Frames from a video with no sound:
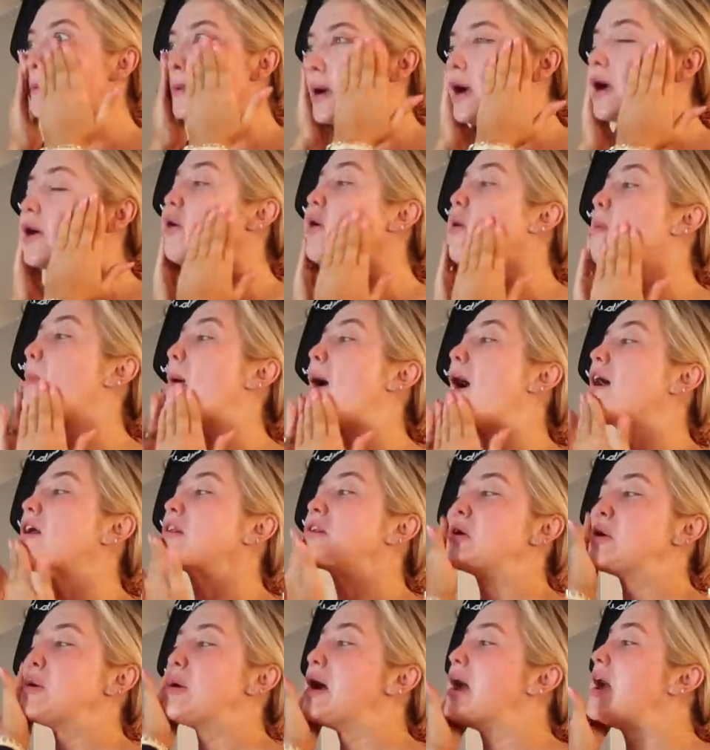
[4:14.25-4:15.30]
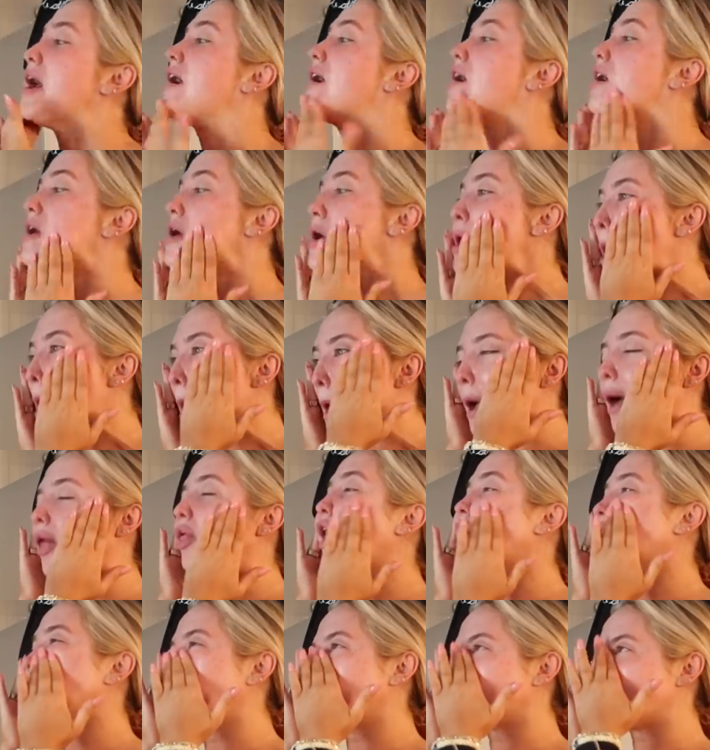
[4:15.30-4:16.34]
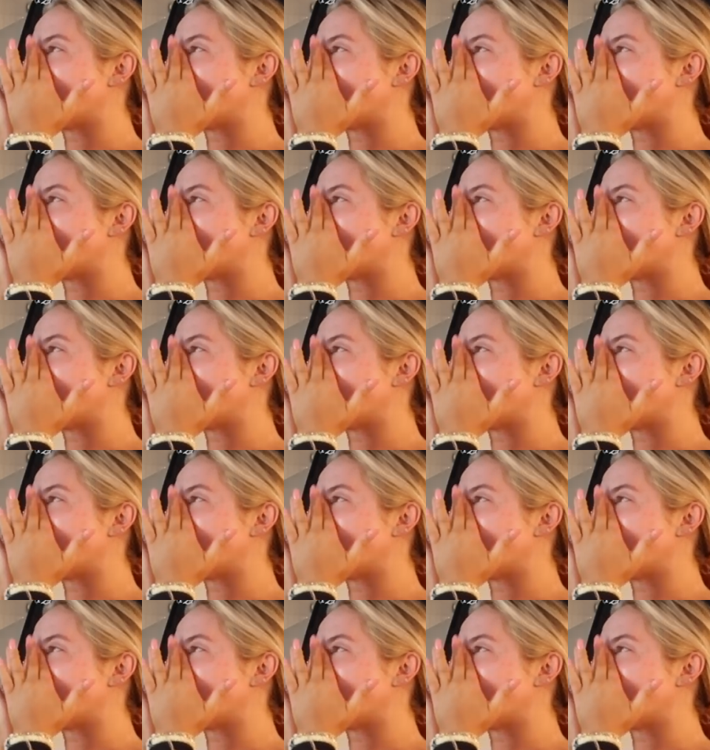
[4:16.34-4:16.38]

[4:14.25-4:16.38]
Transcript: I went back to it. A lot of it